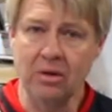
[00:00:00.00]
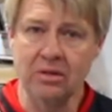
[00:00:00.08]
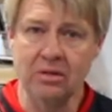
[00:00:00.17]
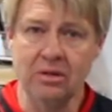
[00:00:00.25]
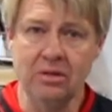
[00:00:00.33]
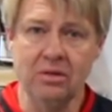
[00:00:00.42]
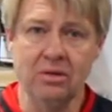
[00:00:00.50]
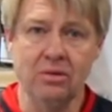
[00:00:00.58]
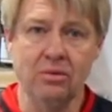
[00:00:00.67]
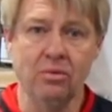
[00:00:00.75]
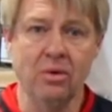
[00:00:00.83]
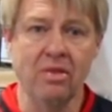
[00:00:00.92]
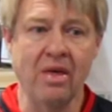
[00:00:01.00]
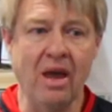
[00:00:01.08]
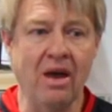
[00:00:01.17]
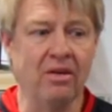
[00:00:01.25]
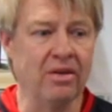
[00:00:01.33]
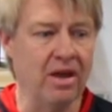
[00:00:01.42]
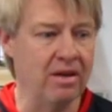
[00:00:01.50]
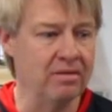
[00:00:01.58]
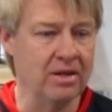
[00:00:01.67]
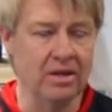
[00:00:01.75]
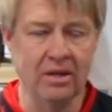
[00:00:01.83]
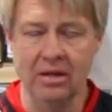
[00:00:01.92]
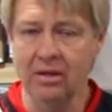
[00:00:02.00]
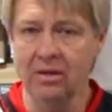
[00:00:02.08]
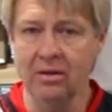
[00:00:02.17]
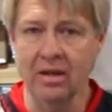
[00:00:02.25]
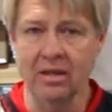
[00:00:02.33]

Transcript: what to do without having it here.